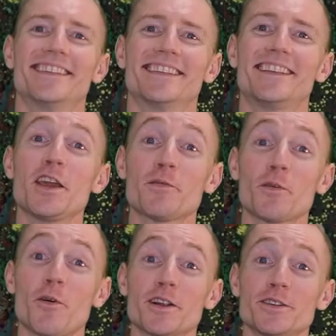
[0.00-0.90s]
Thank you
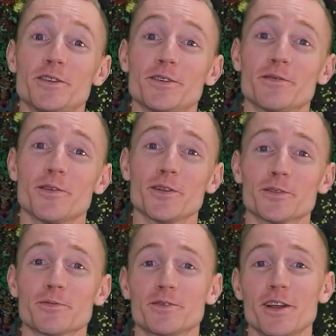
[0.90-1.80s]
for watching To The
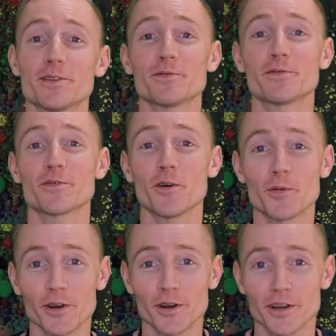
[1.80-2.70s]
Fullest with Jason
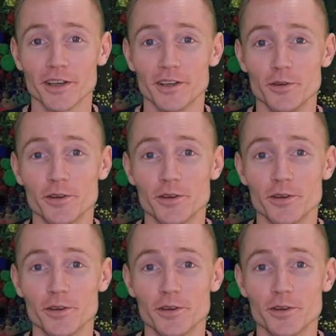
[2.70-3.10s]
Froberg.